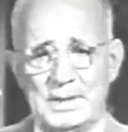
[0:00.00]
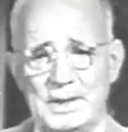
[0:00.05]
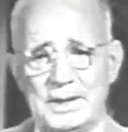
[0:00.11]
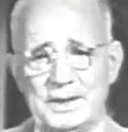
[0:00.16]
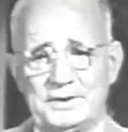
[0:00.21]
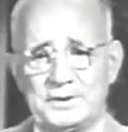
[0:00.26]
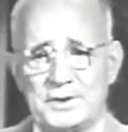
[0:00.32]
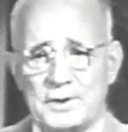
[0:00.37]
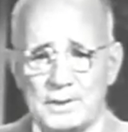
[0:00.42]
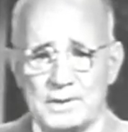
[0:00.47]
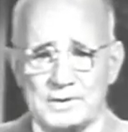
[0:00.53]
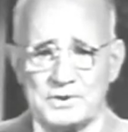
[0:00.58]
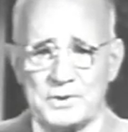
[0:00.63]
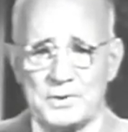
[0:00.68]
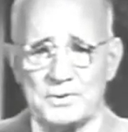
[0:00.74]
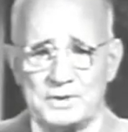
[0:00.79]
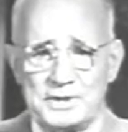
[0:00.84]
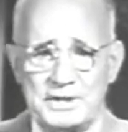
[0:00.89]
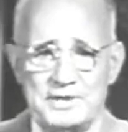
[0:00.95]
It calls
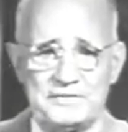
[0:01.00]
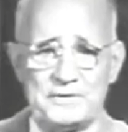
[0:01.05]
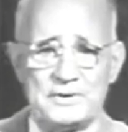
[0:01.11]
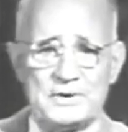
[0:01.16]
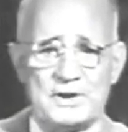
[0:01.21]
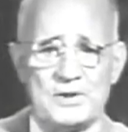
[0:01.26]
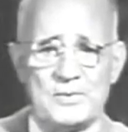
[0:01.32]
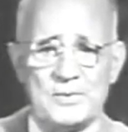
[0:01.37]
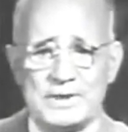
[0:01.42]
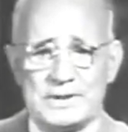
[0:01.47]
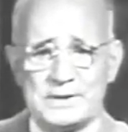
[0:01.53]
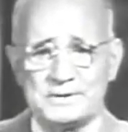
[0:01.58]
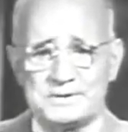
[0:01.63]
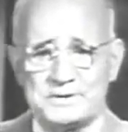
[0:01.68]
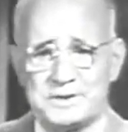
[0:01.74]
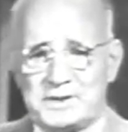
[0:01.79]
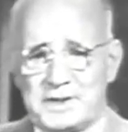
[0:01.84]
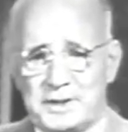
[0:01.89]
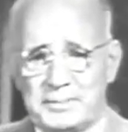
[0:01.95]
only for a will
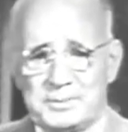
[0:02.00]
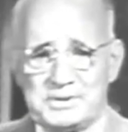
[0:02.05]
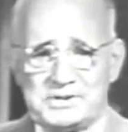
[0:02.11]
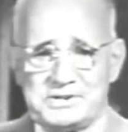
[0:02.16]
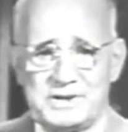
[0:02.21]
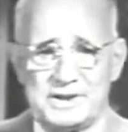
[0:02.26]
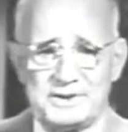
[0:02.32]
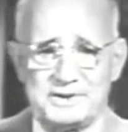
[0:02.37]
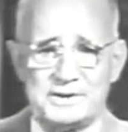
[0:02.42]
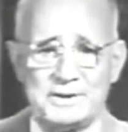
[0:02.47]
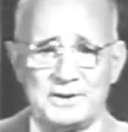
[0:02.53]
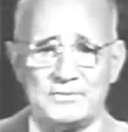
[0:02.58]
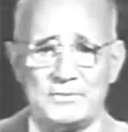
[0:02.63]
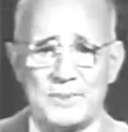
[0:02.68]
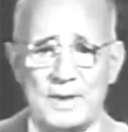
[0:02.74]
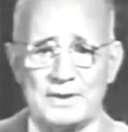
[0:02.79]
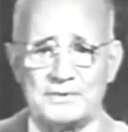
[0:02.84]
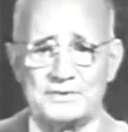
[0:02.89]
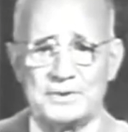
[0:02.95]
to take possession of
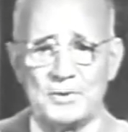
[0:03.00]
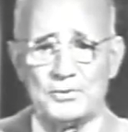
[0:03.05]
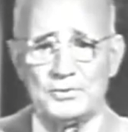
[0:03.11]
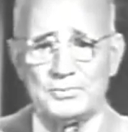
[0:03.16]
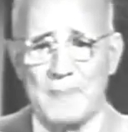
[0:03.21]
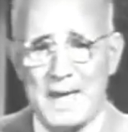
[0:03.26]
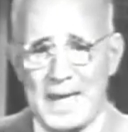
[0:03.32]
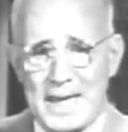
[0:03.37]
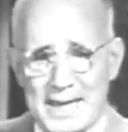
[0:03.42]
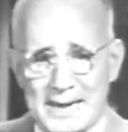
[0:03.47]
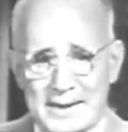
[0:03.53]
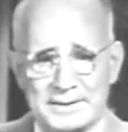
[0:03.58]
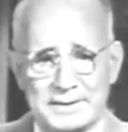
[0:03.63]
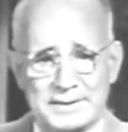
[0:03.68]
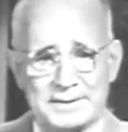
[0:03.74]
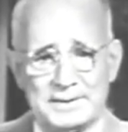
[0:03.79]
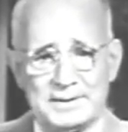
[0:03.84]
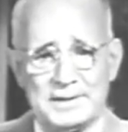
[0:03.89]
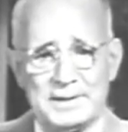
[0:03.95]
one's own
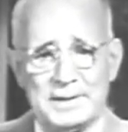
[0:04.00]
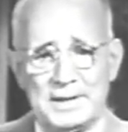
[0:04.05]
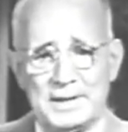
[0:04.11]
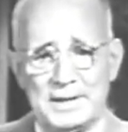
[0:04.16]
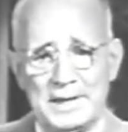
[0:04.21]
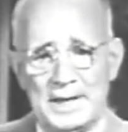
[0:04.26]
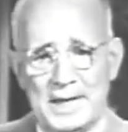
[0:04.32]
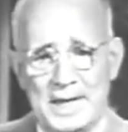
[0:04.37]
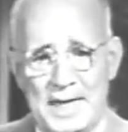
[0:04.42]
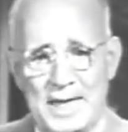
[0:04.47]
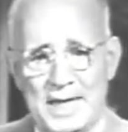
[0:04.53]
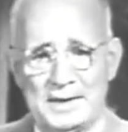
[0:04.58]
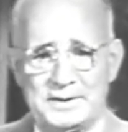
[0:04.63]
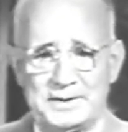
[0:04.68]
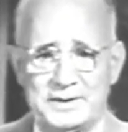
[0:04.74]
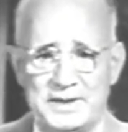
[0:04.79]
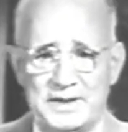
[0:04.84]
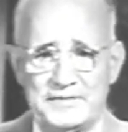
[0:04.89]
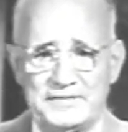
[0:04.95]
mind
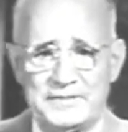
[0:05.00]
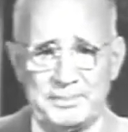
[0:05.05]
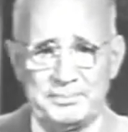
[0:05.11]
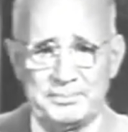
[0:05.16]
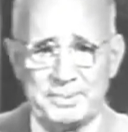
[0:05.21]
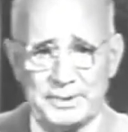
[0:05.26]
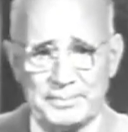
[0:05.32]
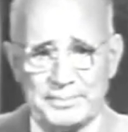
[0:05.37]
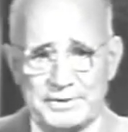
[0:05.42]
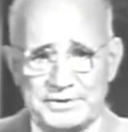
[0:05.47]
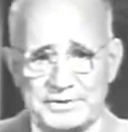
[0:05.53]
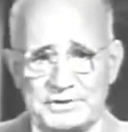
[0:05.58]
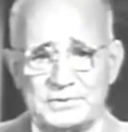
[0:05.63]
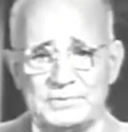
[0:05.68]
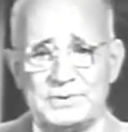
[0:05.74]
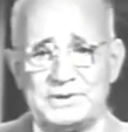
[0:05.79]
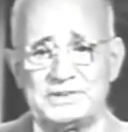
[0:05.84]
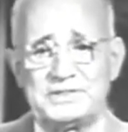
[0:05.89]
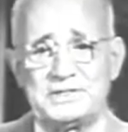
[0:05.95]
and a definite purpose to
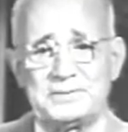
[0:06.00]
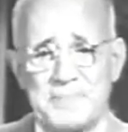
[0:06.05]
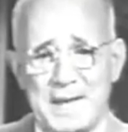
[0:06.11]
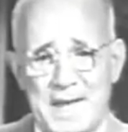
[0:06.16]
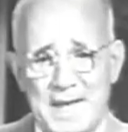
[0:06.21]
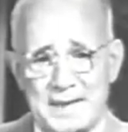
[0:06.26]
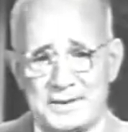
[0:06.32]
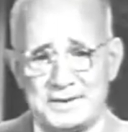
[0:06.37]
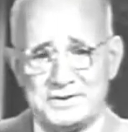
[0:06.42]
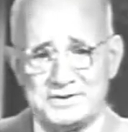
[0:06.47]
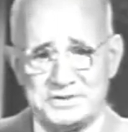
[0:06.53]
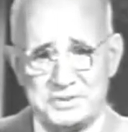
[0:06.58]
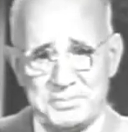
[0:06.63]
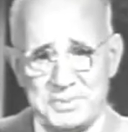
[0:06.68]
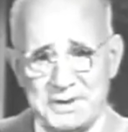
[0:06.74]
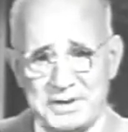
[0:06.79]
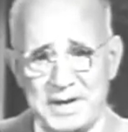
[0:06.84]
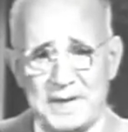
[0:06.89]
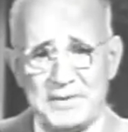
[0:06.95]
which the mind is to
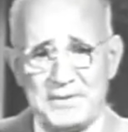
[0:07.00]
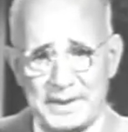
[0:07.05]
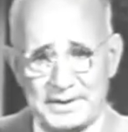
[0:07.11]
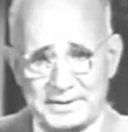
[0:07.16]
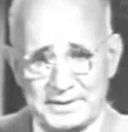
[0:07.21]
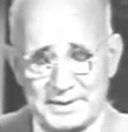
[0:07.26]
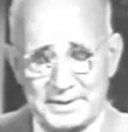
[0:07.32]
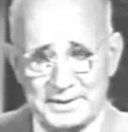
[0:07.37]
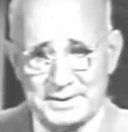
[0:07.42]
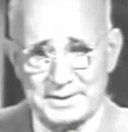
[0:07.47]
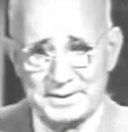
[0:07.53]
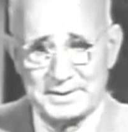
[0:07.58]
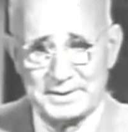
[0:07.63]
be directed.